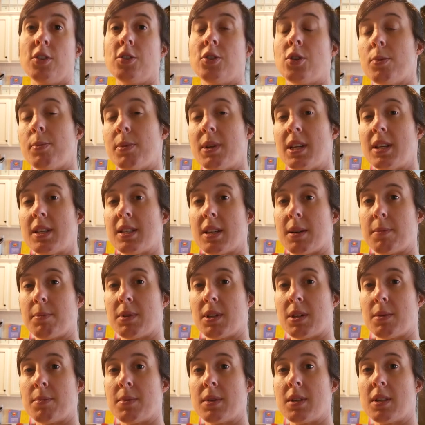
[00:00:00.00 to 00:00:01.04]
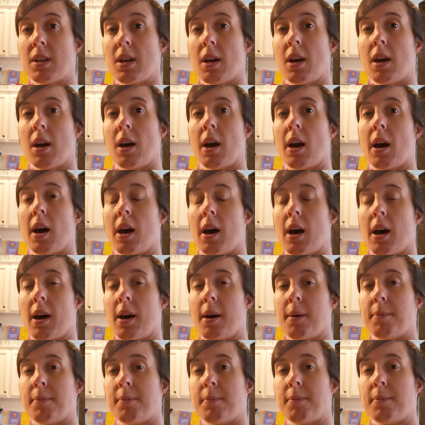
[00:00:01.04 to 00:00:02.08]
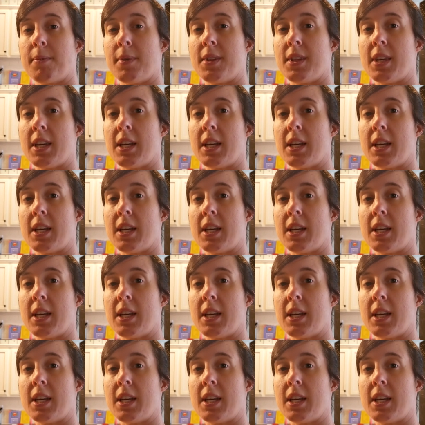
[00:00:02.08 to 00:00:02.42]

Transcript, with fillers: too many symptoms. Um, but